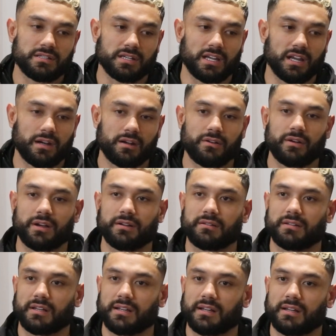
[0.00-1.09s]
get here,
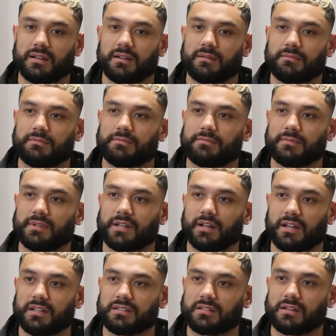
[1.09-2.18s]
and he
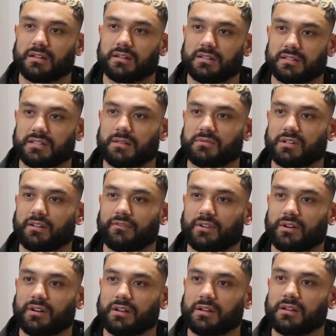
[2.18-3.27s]
seems like a
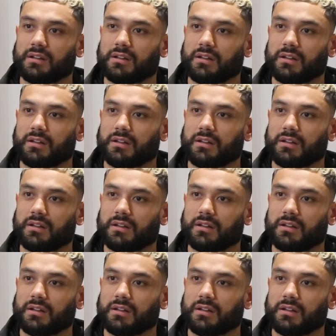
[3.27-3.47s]
very,